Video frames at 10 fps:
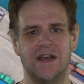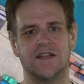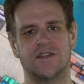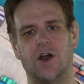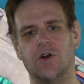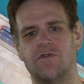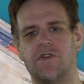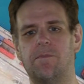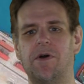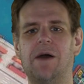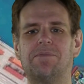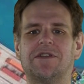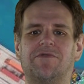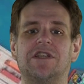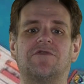So for the purpose
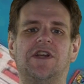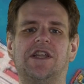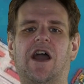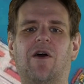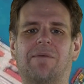of this video,